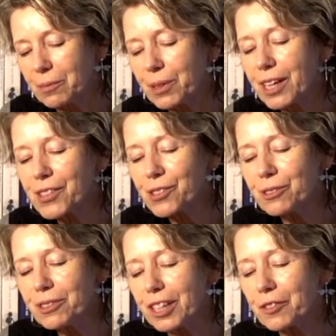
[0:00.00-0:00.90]
but I
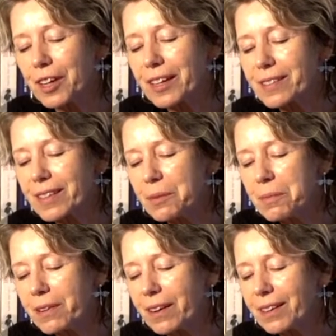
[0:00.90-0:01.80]
saw her face in the
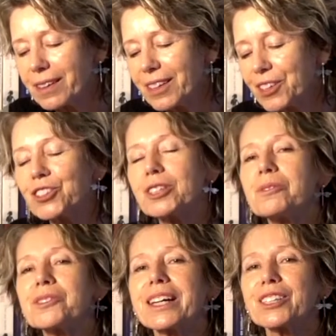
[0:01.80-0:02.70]
mirror and she
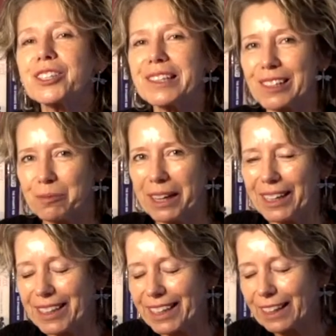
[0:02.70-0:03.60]
was actually
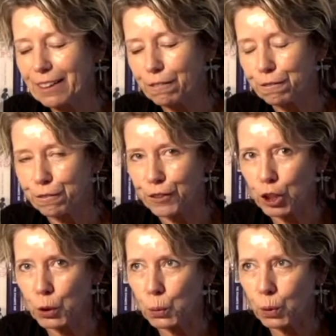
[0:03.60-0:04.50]
smiling.
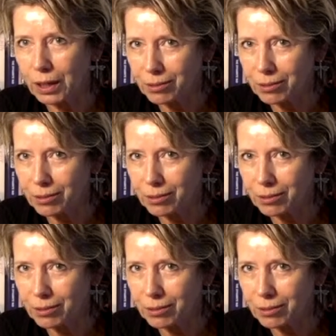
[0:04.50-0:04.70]
Phew!